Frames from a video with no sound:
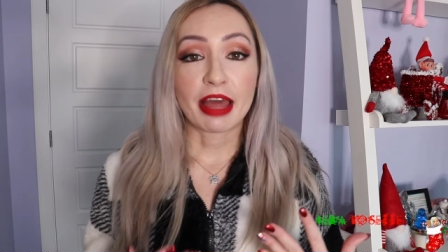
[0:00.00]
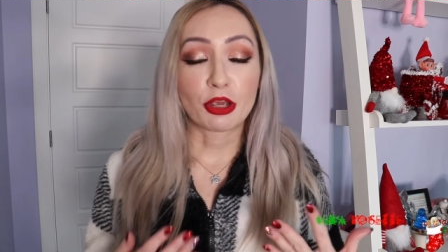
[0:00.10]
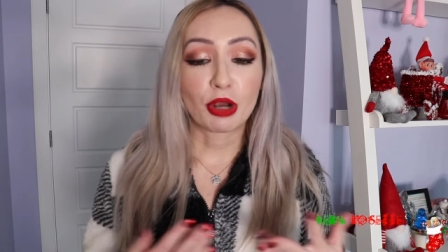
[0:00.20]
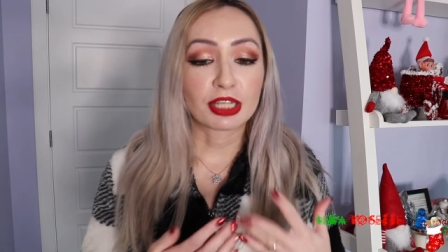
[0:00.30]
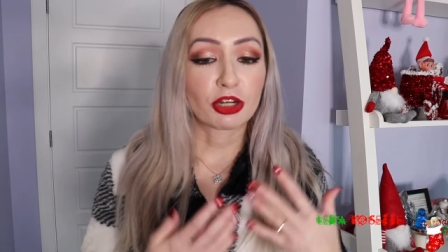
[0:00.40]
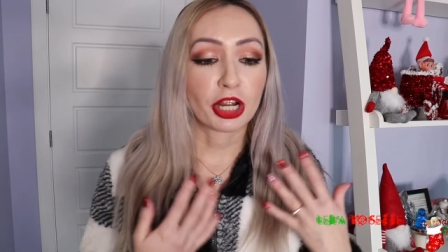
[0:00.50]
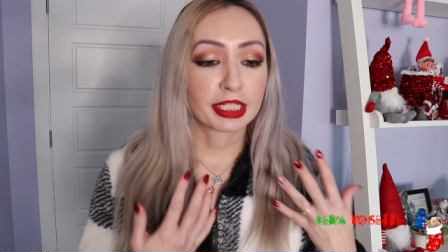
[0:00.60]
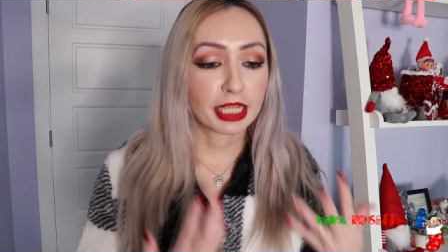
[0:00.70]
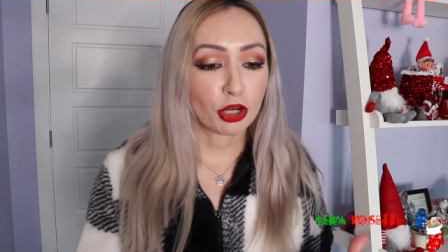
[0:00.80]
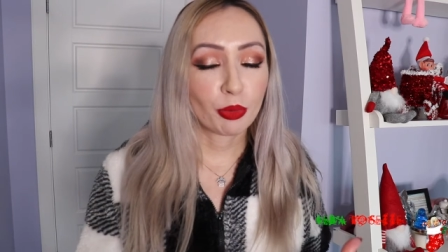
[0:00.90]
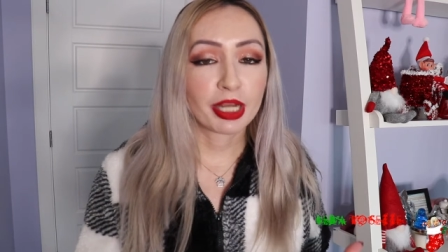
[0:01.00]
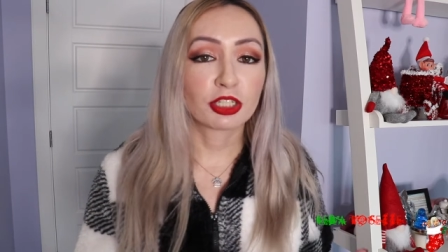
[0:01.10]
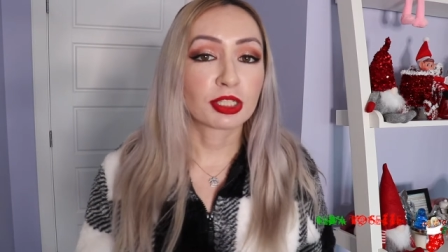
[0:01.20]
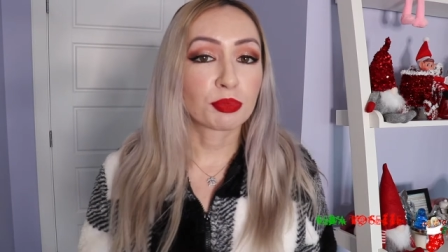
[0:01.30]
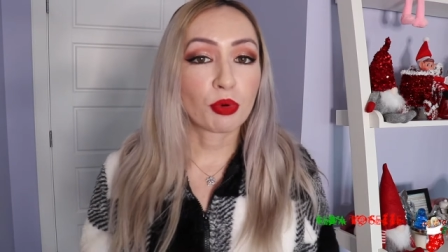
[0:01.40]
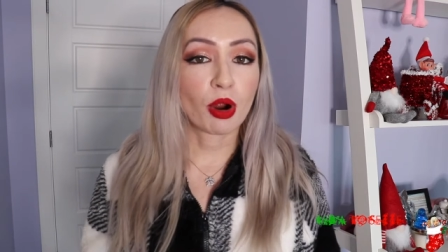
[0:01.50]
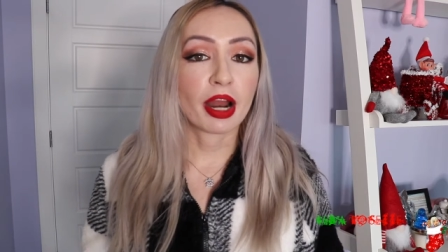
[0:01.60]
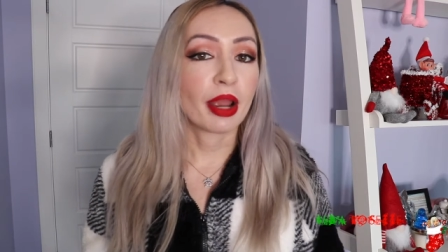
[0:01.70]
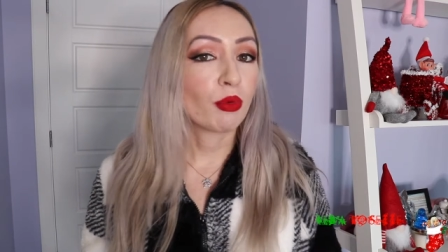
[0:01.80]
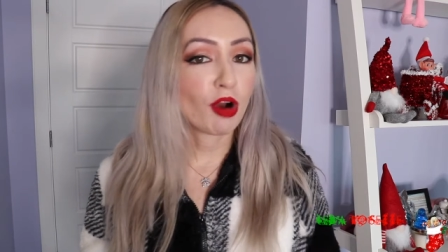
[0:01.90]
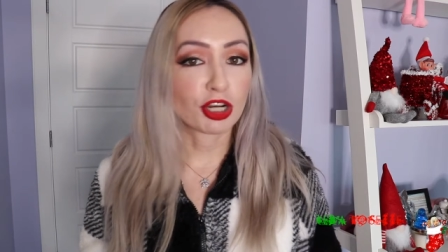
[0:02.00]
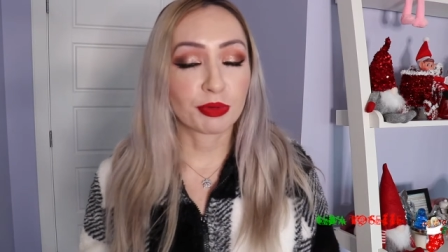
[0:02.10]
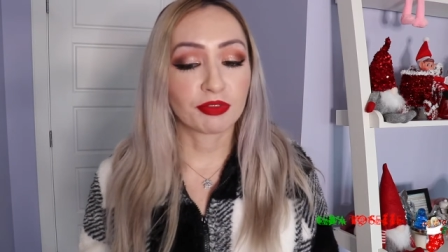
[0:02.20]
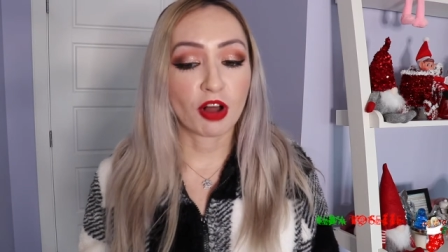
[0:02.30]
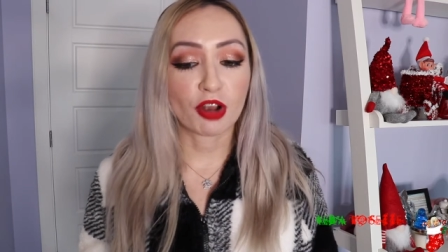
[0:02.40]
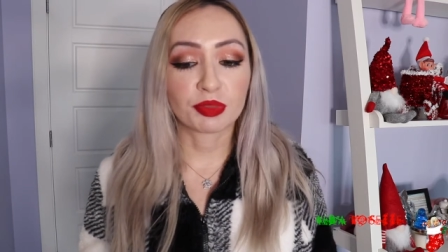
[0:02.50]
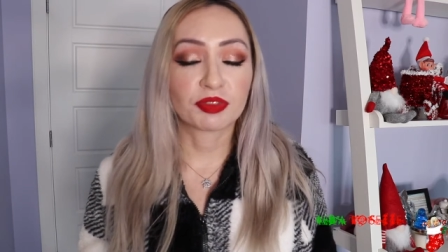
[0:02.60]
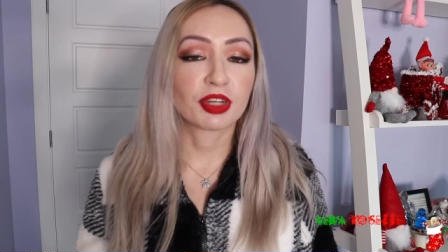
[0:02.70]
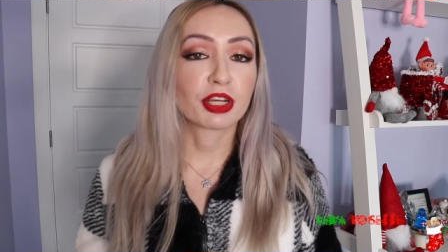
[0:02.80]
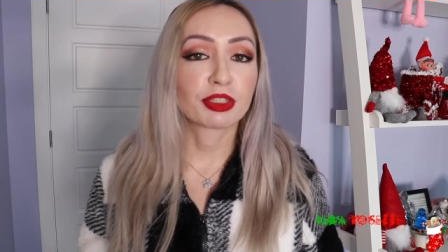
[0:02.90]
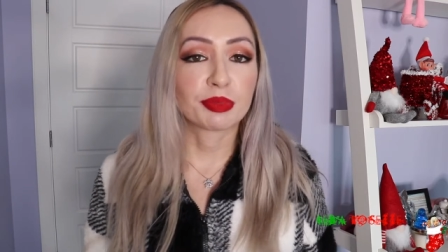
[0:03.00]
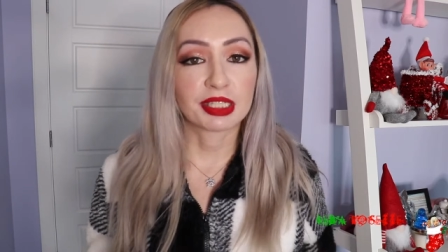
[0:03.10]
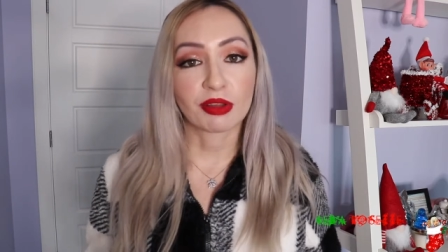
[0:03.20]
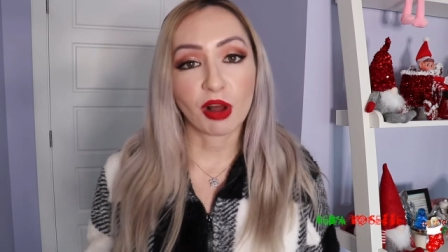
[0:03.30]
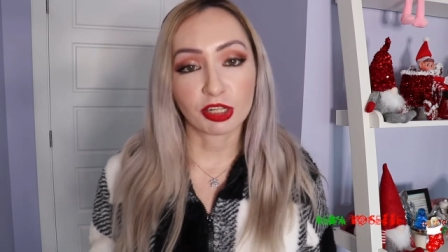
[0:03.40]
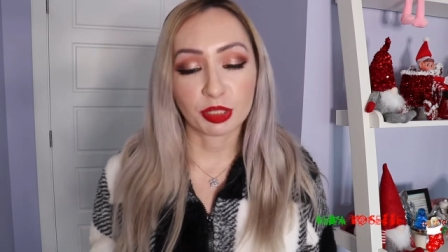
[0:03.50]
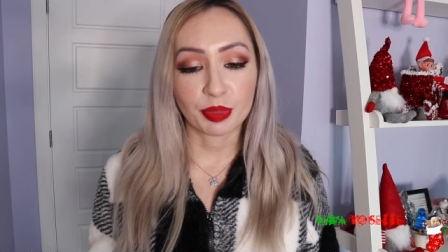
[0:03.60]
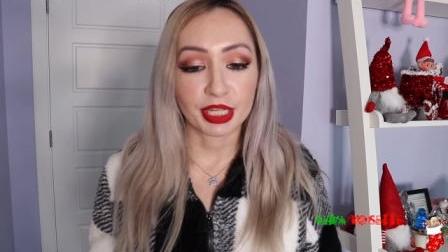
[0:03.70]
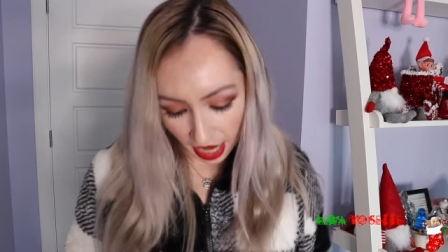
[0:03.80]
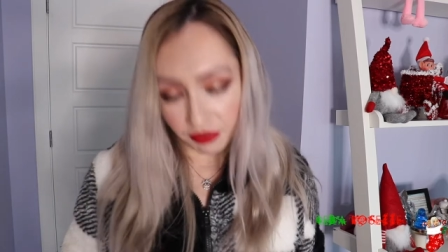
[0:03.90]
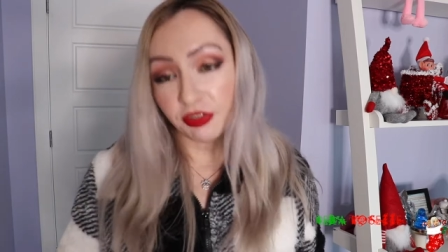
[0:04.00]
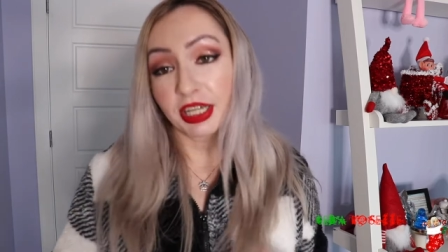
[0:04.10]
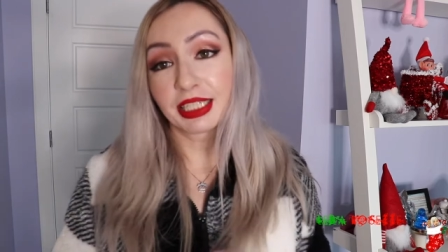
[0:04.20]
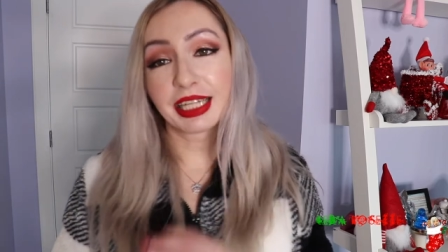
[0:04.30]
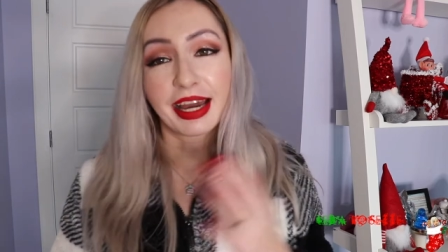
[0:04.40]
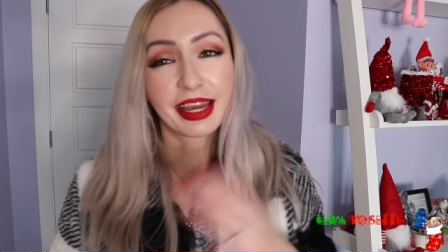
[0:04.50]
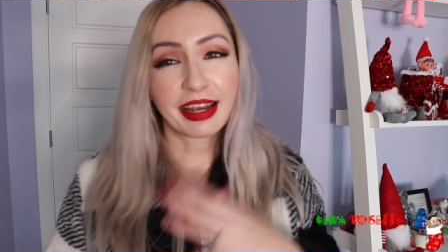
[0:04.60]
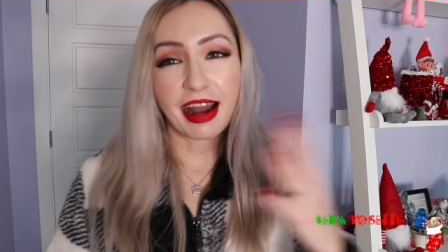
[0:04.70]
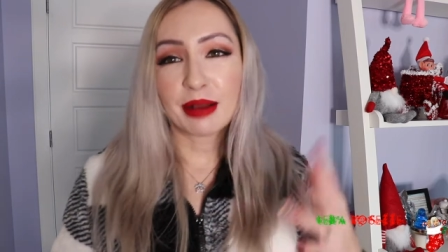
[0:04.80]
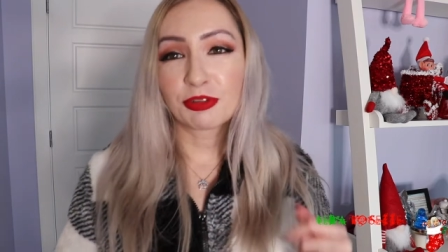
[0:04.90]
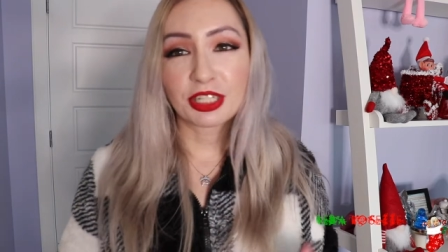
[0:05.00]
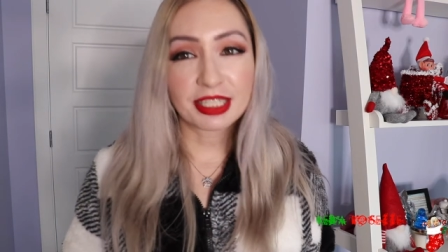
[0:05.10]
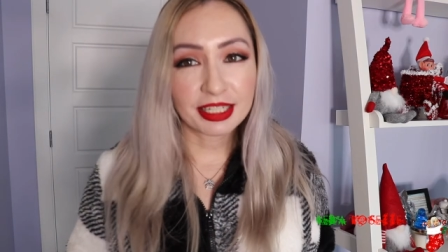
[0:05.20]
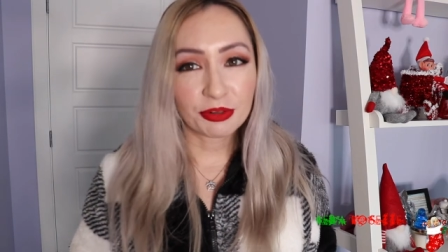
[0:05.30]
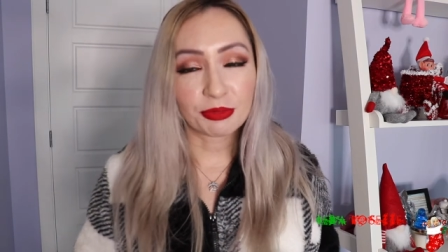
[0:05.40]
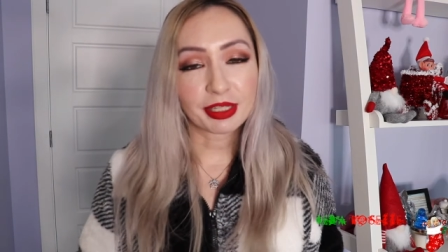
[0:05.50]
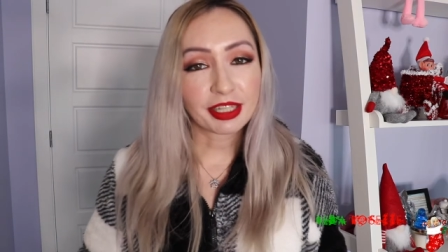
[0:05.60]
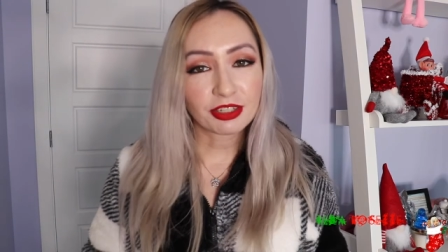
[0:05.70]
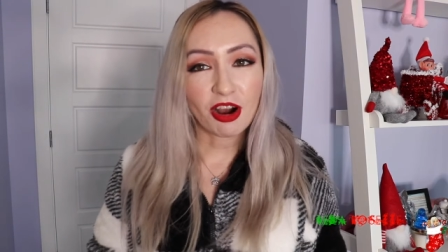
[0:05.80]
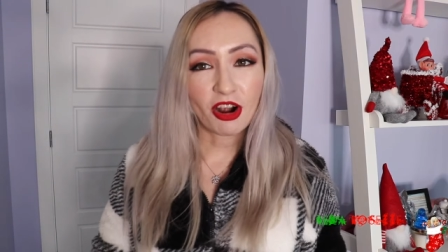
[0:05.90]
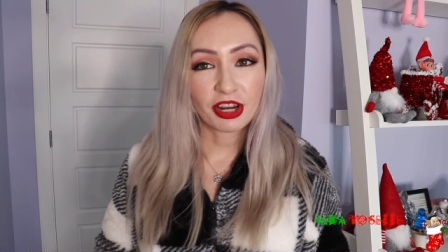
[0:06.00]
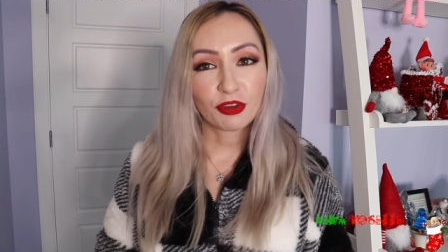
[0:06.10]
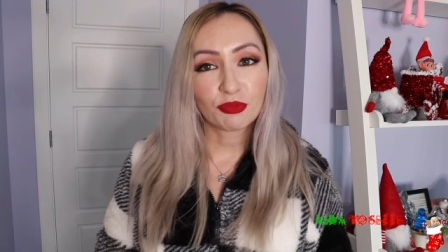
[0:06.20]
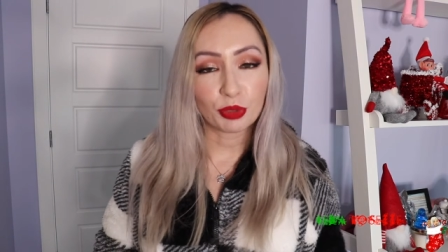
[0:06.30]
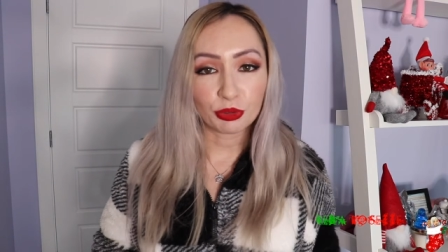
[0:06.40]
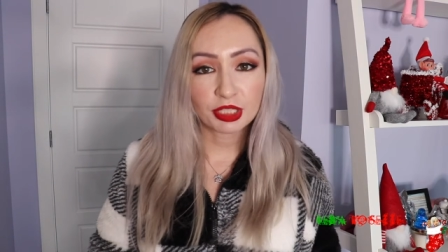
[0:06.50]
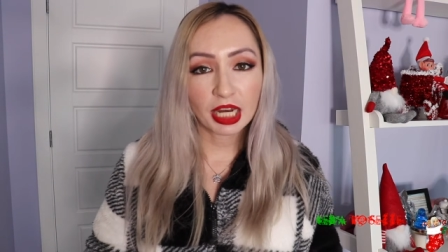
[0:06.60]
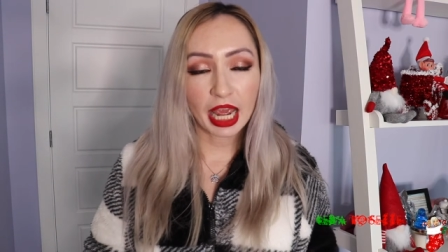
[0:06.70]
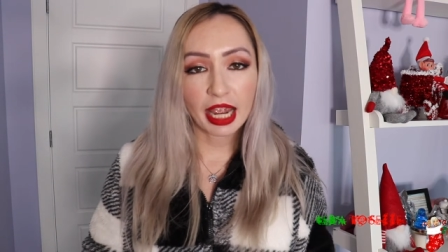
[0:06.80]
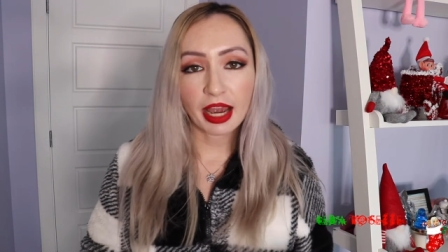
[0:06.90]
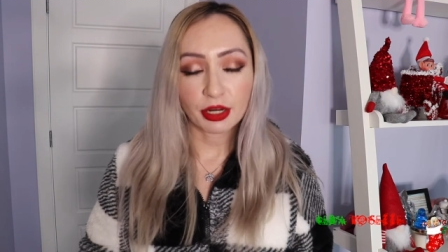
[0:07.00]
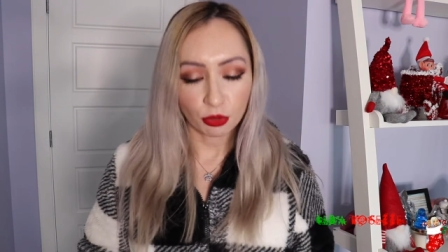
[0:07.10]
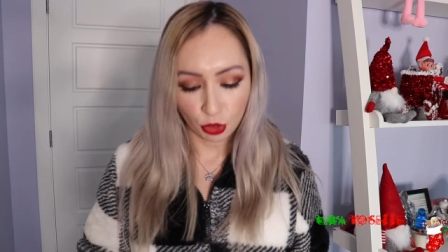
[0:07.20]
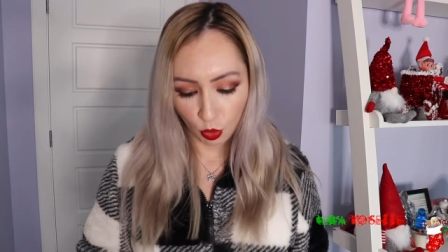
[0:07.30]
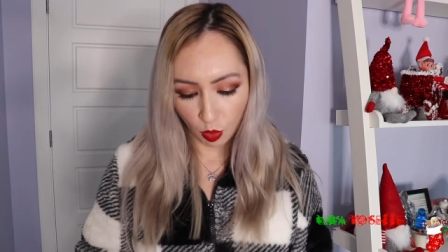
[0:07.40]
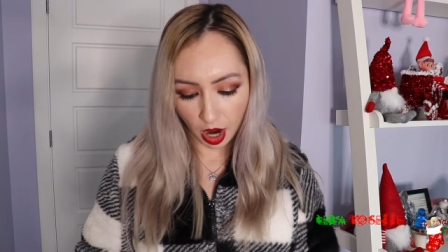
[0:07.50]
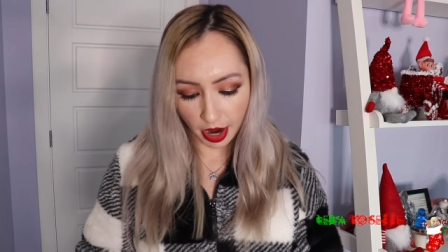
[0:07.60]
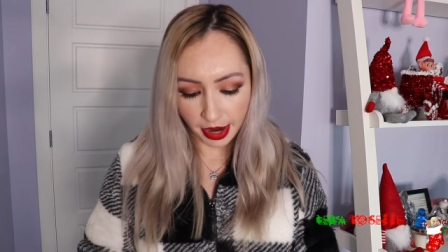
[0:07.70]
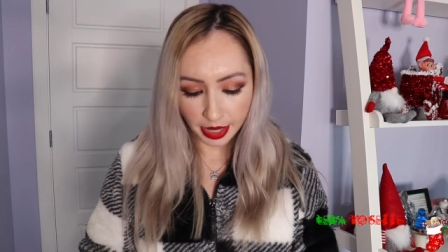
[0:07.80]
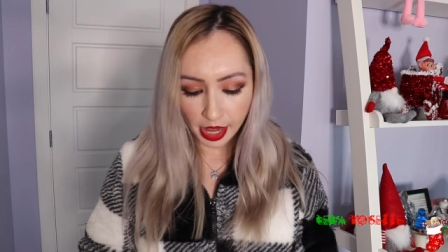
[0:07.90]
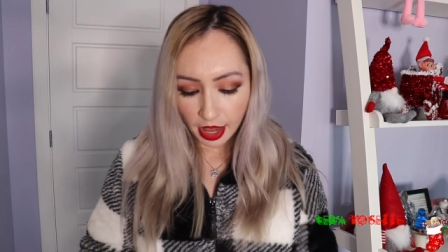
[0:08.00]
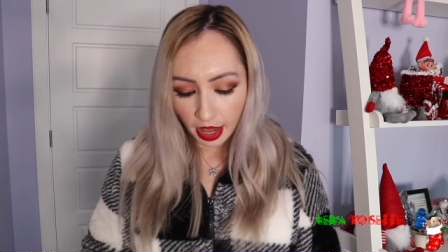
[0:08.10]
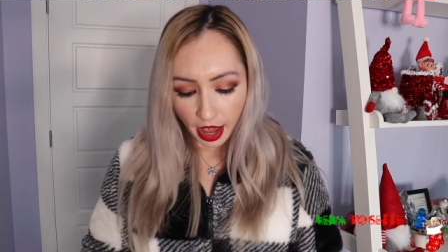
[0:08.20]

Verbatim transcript: that you guys are continuing to support and watch my Vlogmas videos. It means a lot to me. I feel like I'm just in a really talkative mood today. I don't know why.